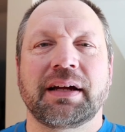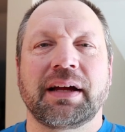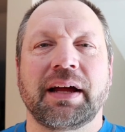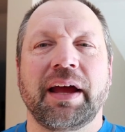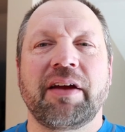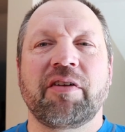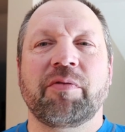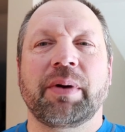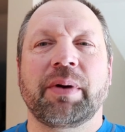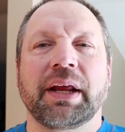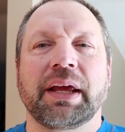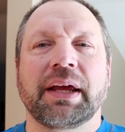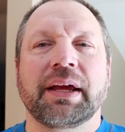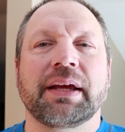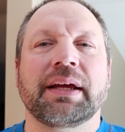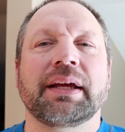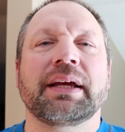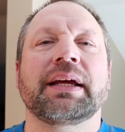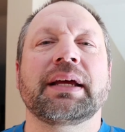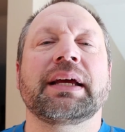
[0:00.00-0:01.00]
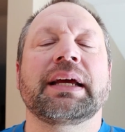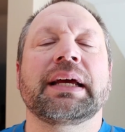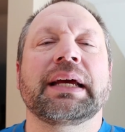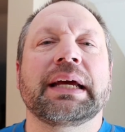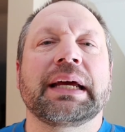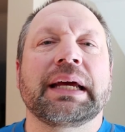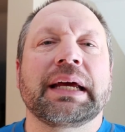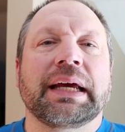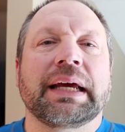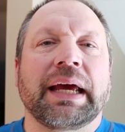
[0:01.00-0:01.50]
Hey everybody.
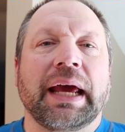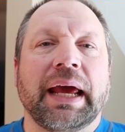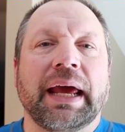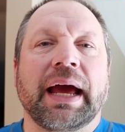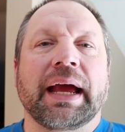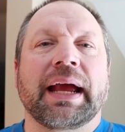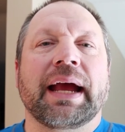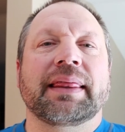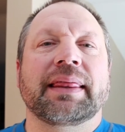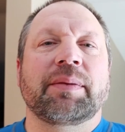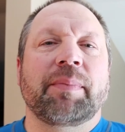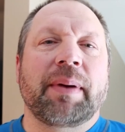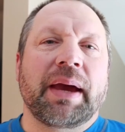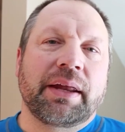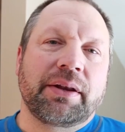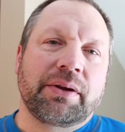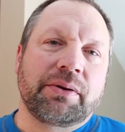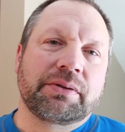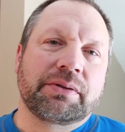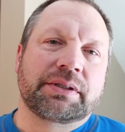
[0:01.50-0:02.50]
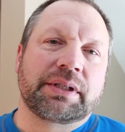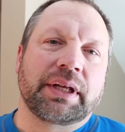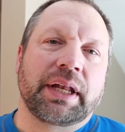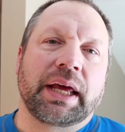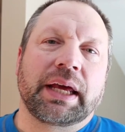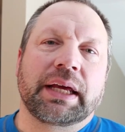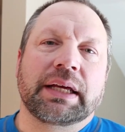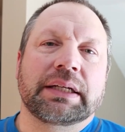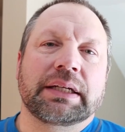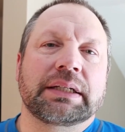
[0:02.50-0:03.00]
Hey, I got the bad news
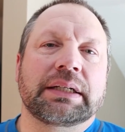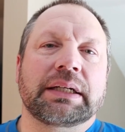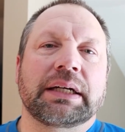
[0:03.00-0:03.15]
today.